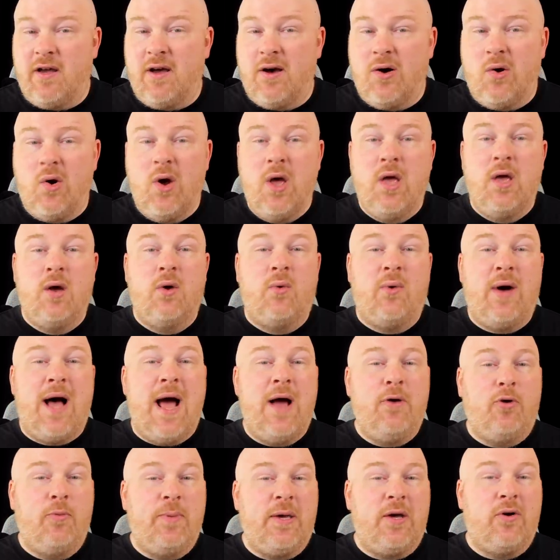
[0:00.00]
video, where
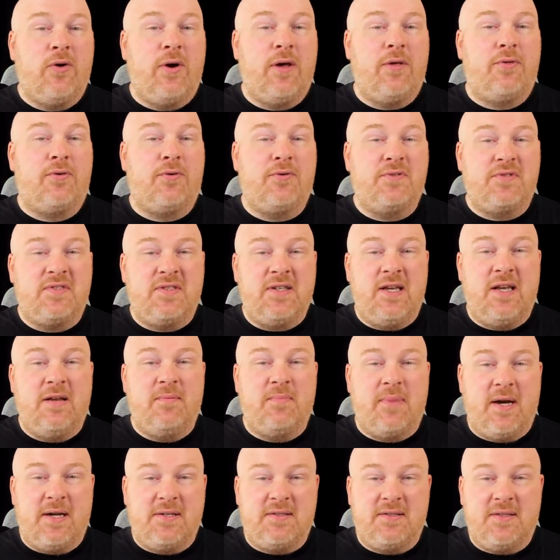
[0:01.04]
I will be going through
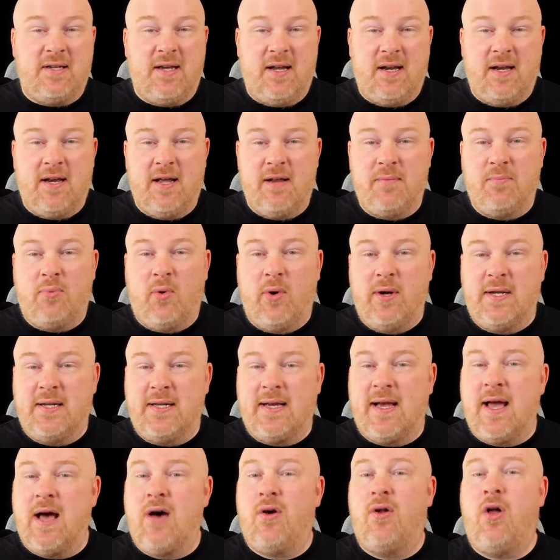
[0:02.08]
scene by scene and
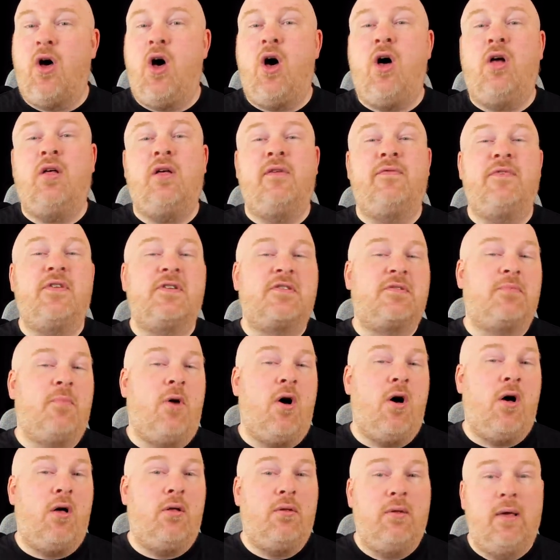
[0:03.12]
pointing out all of the
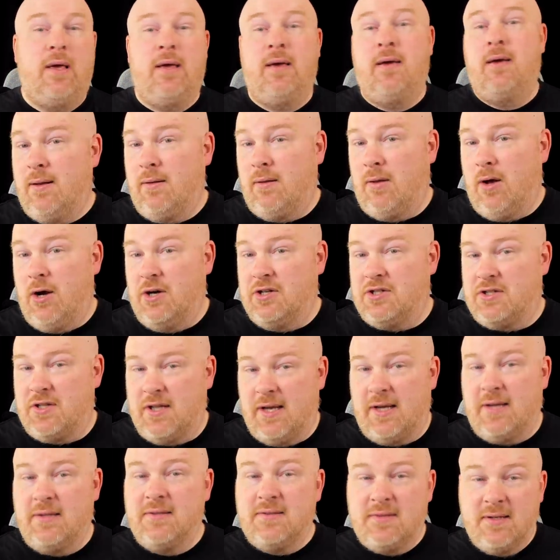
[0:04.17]
small and large
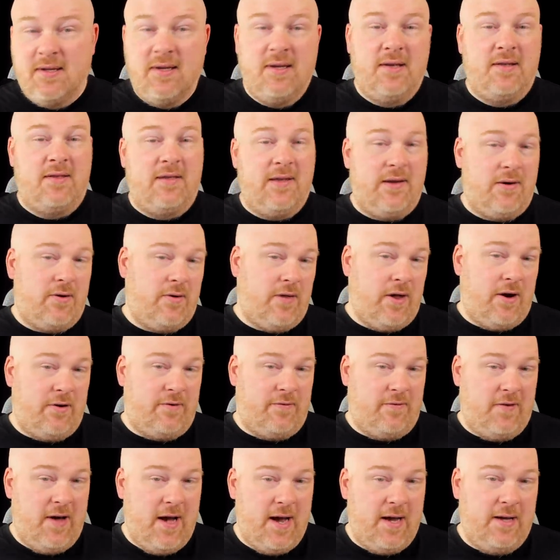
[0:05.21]
things that are there
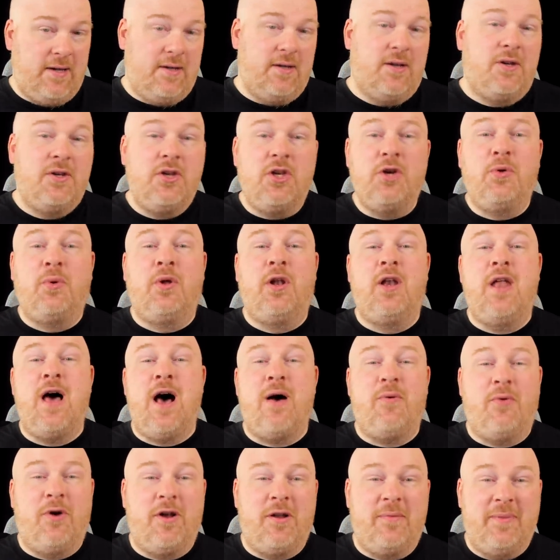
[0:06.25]
to find. You will
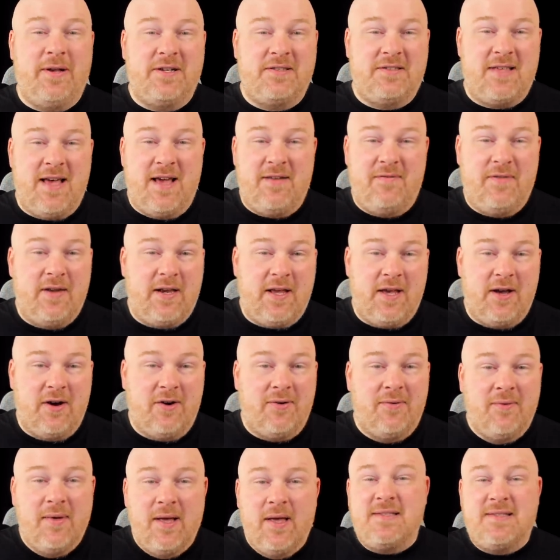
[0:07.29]
not want to miss that
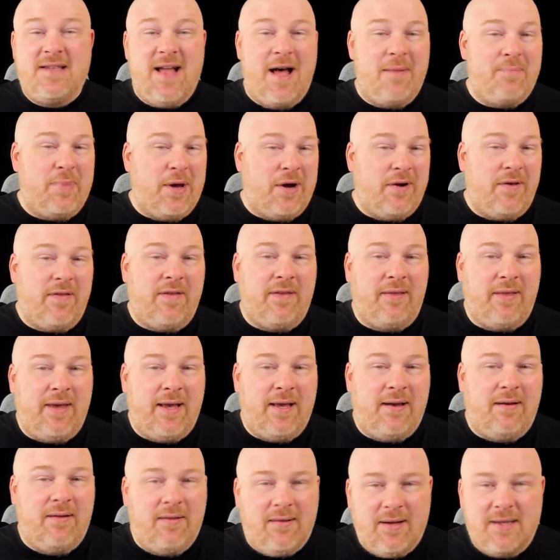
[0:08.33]
video. But let's not bury the
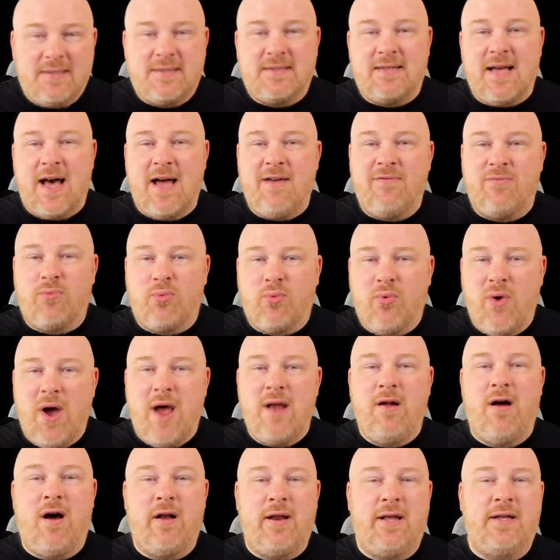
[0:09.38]
lead. Let's dive
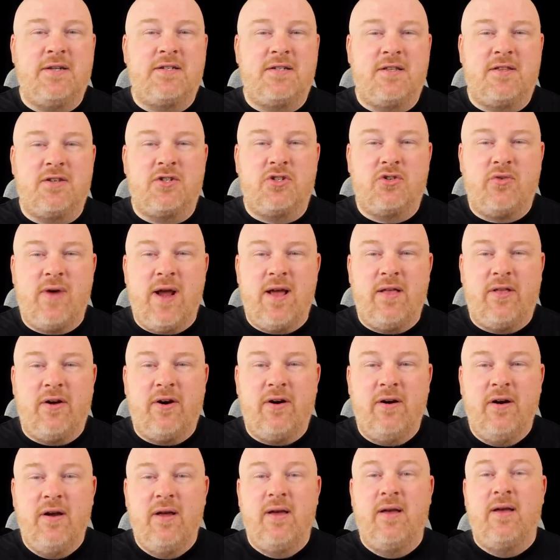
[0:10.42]
right on into the
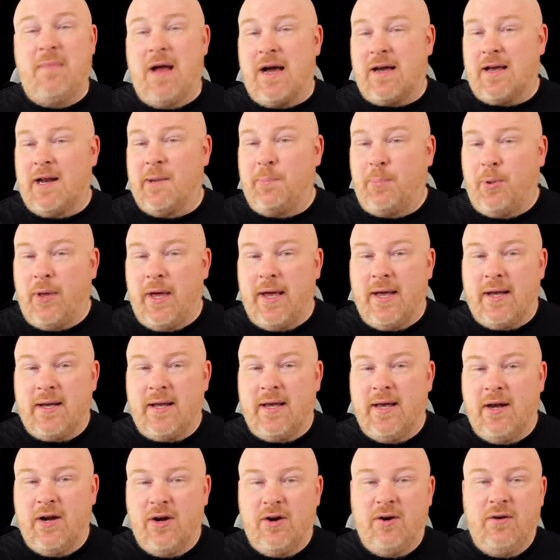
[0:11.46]
trailer. I'm not going to play it
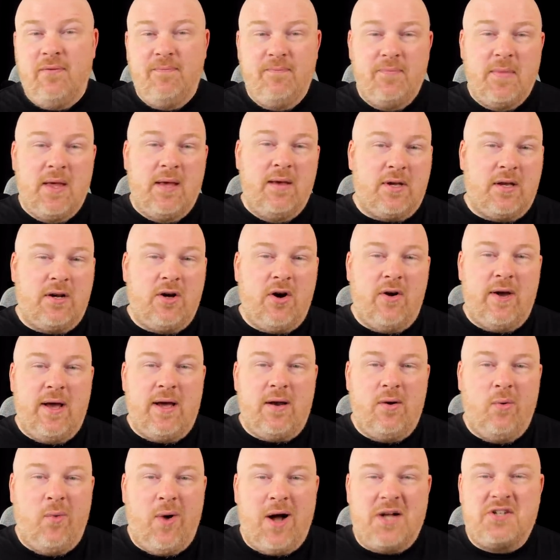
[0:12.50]
here. You can go
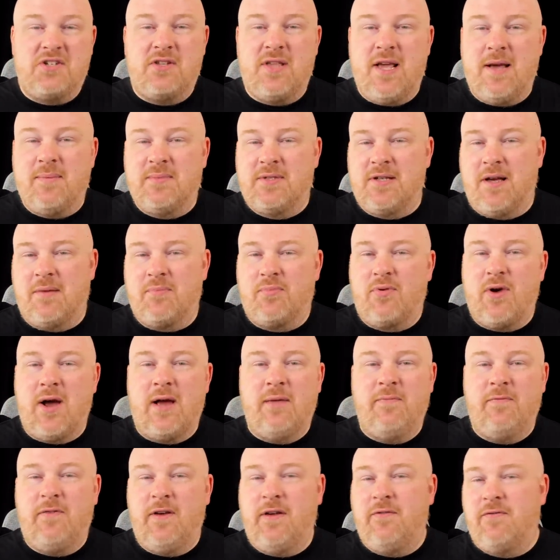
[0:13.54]
ahead and watch the Amazon
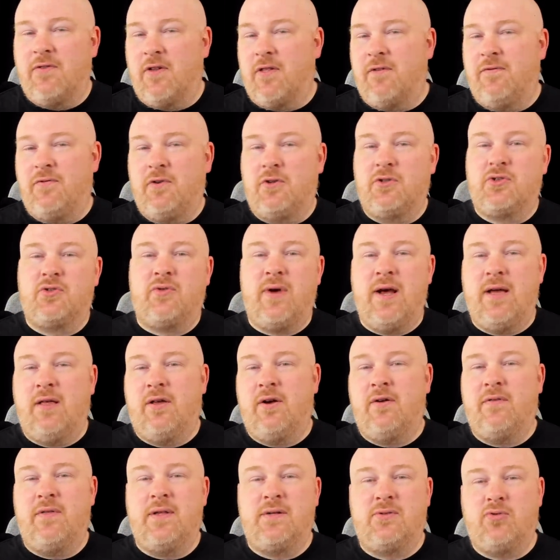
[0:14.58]
Prime feed for the full
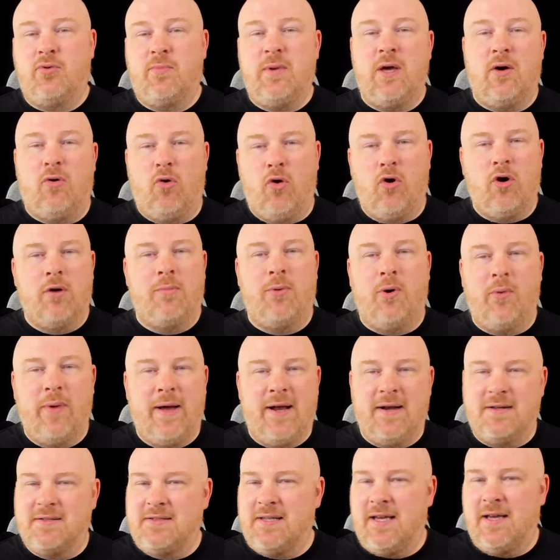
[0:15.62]
trailer. This will be a horrible
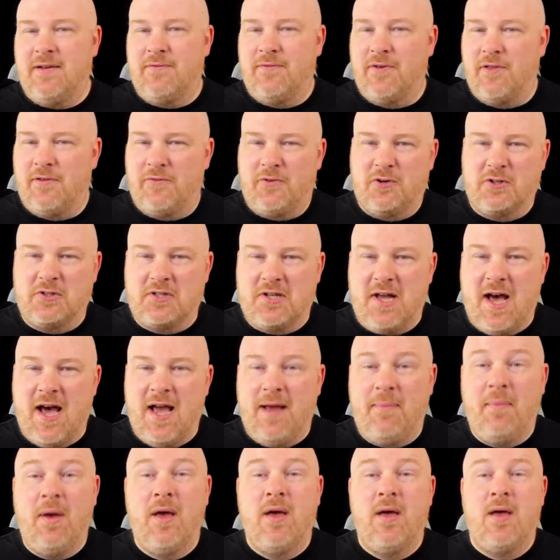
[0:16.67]
way to see it for the first
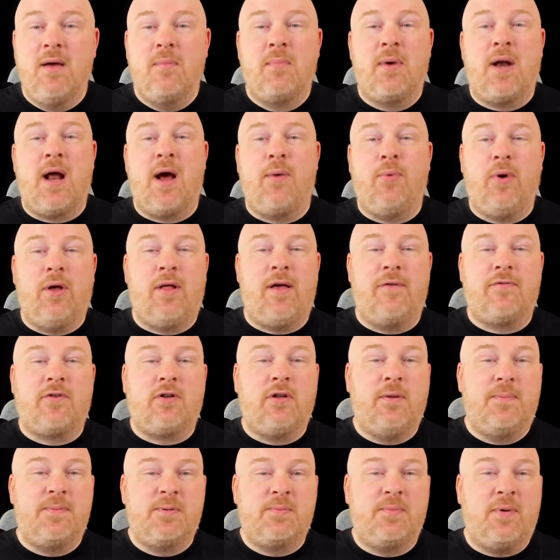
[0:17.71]
time, but I will have
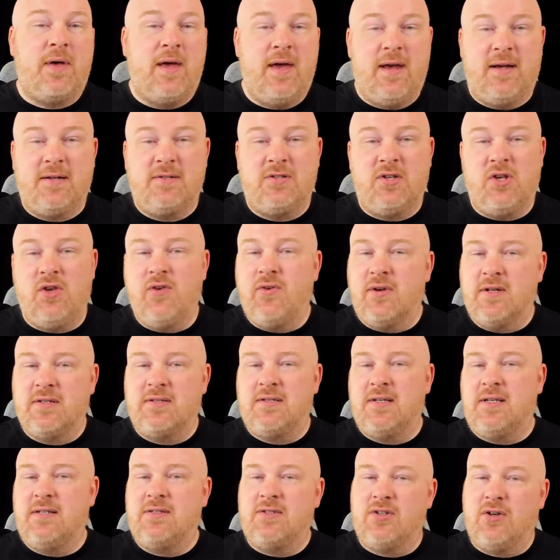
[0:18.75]
clips playing so you can
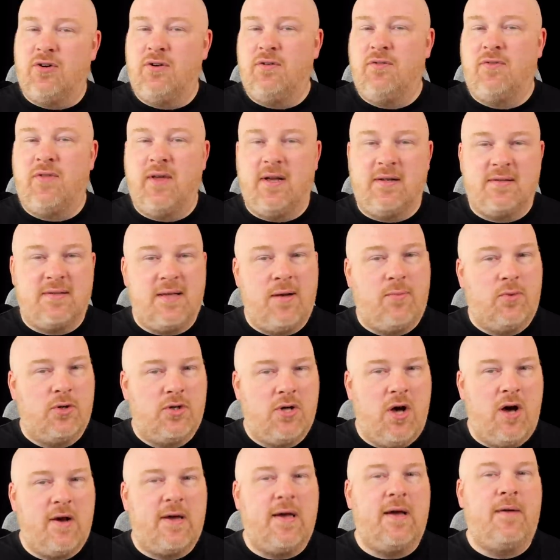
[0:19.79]
see certain things that we're
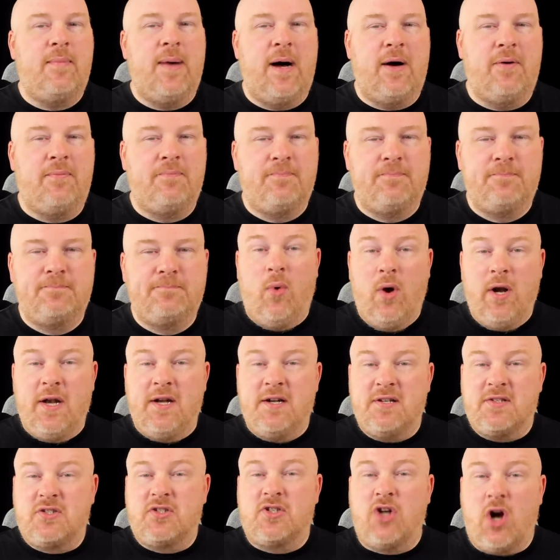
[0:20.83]
talking about. But I
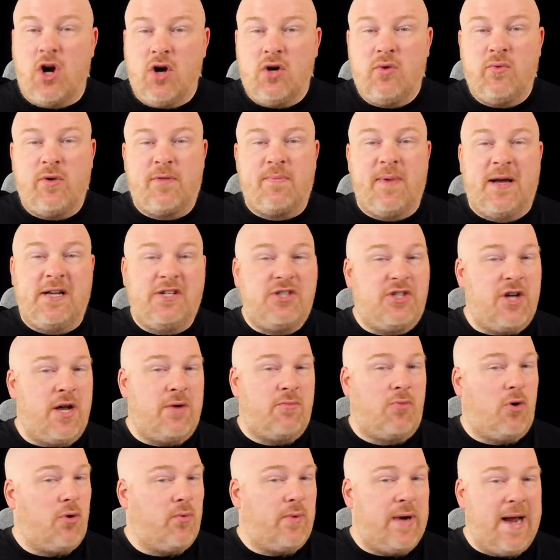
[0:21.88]
wanted to start with my
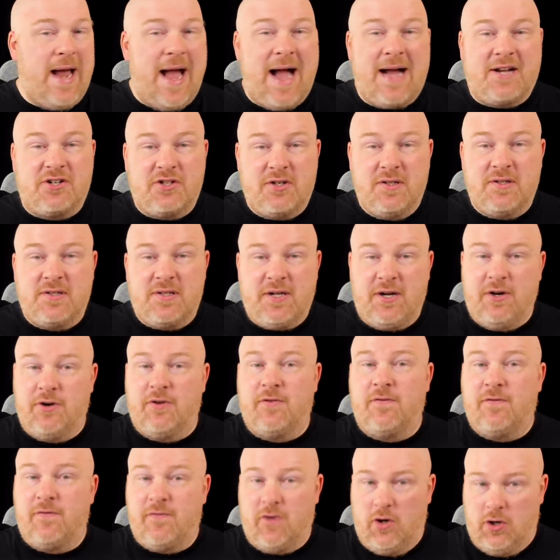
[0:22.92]
general reactions
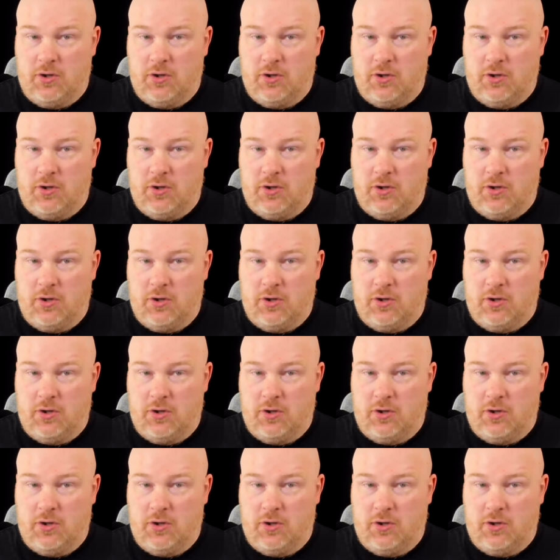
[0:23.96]
here